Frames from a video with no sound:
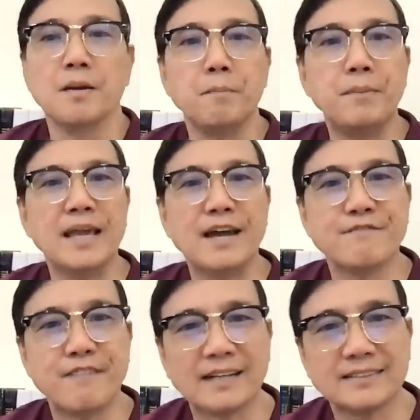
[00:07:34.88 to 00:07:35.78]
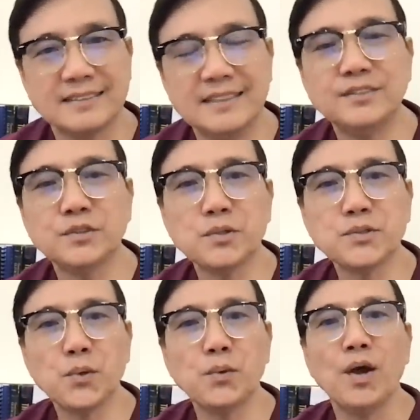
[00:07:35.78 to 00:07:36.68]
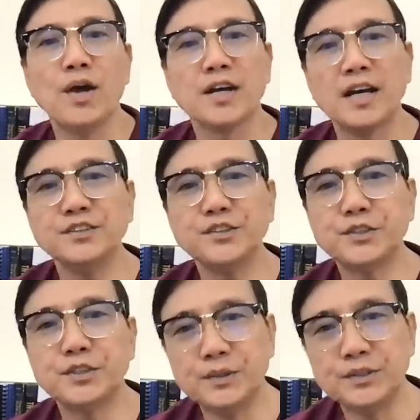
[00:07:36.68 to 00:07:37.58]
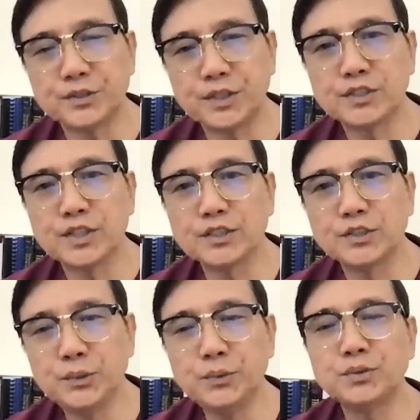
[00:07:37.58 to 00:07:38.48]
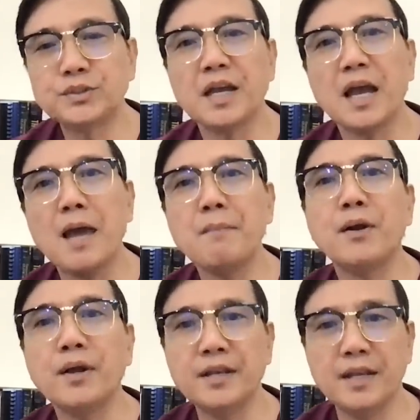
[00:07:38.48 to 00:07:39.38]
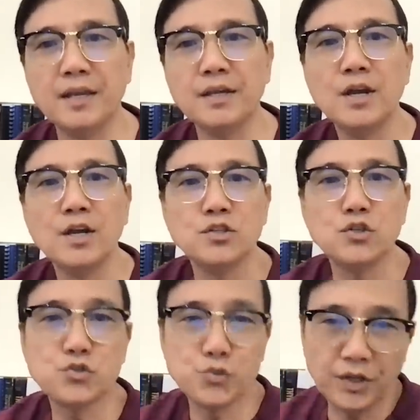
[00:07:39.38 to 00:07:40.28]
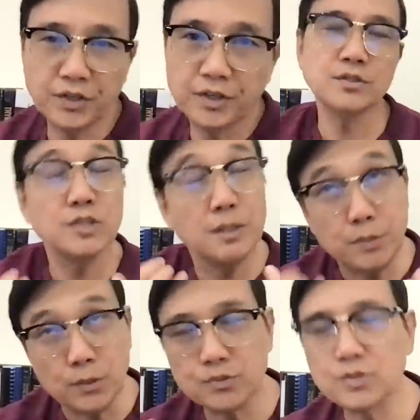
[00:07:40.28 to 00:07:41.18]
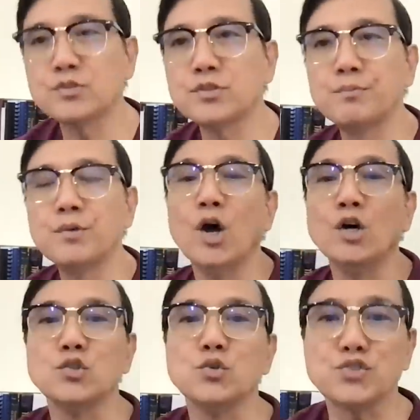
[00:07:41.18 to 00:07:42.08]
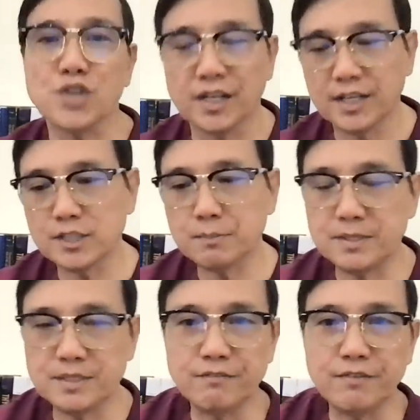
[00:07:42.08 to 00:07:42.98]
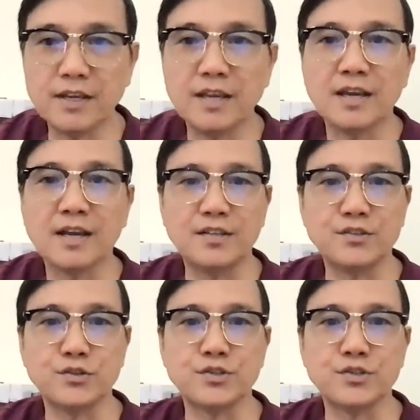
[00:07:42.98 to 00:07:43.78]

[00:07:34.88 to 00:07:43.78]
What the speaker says: Beyond vaccines also, cancer research has used mRNA to trigger the immune system to target specific cancer